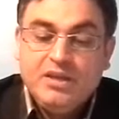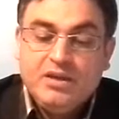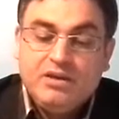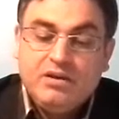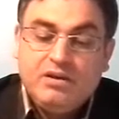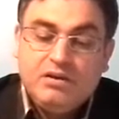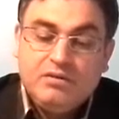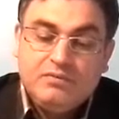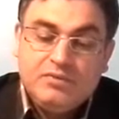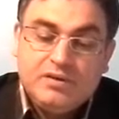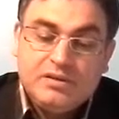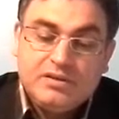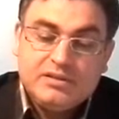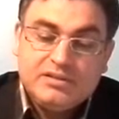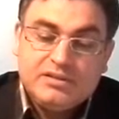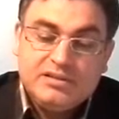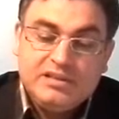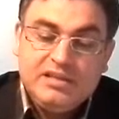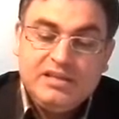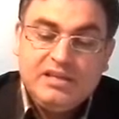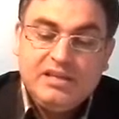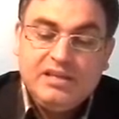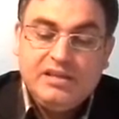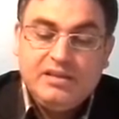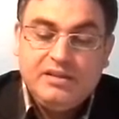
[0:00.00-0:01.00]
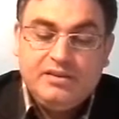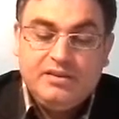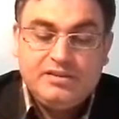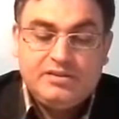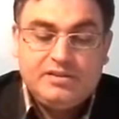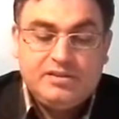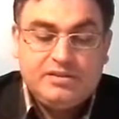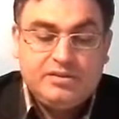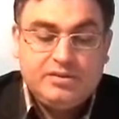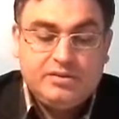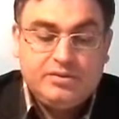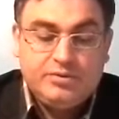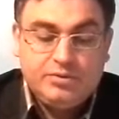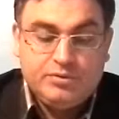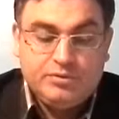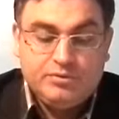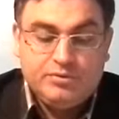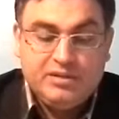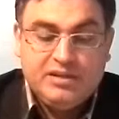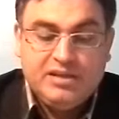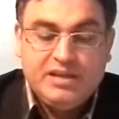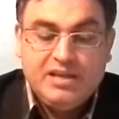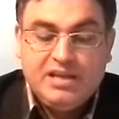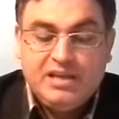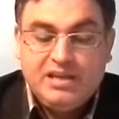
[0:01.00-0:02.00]
Conversely, this is true.
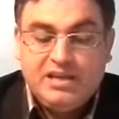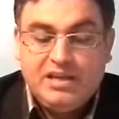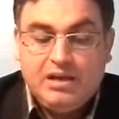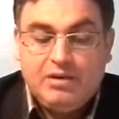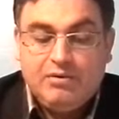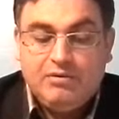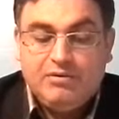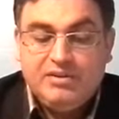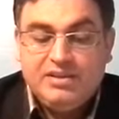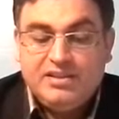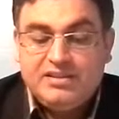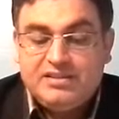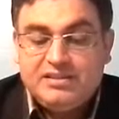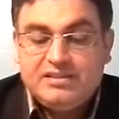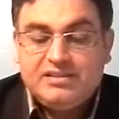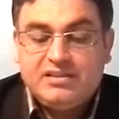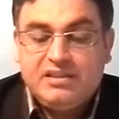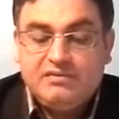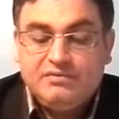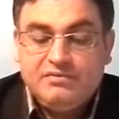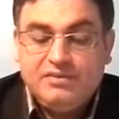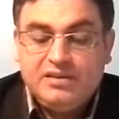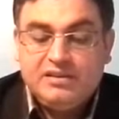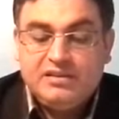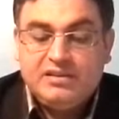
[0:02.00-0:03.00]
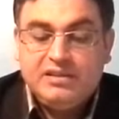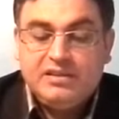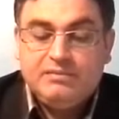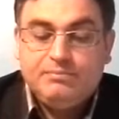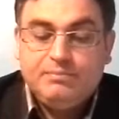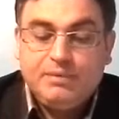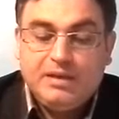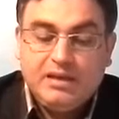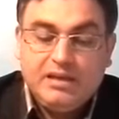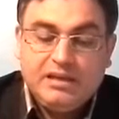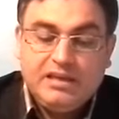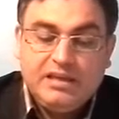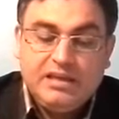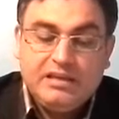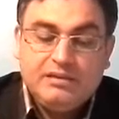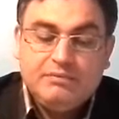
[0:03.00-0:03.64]
Now, this is invented by